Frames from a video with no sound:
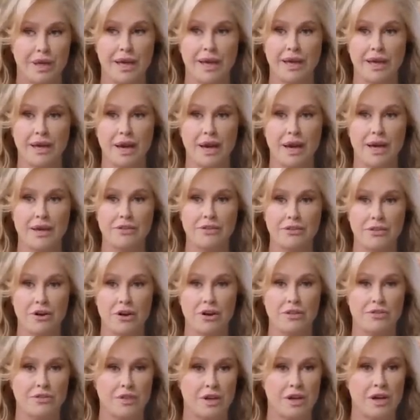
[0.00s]
and I
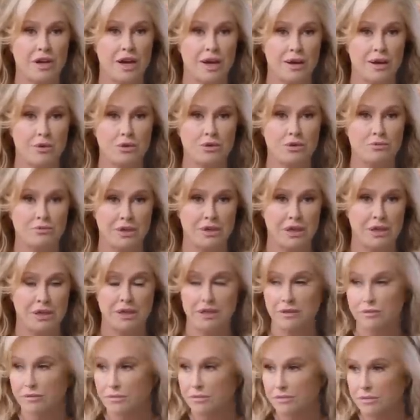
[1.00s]
thought that I would
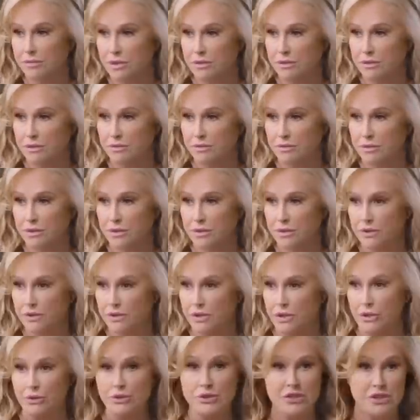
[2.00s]
be,
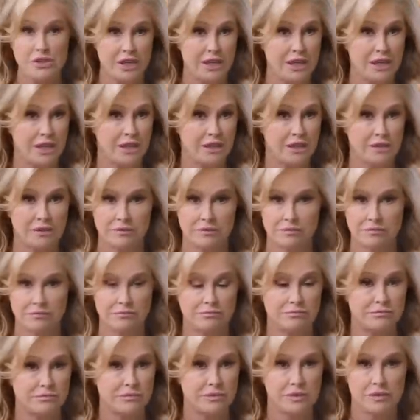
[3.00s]
you know, seeing
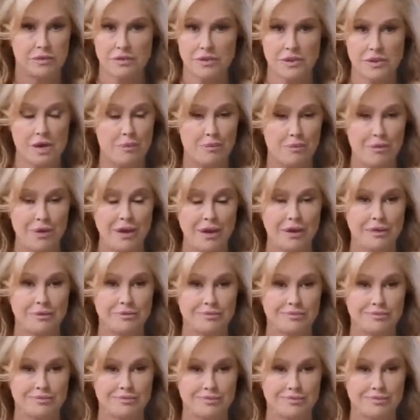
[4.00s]
something.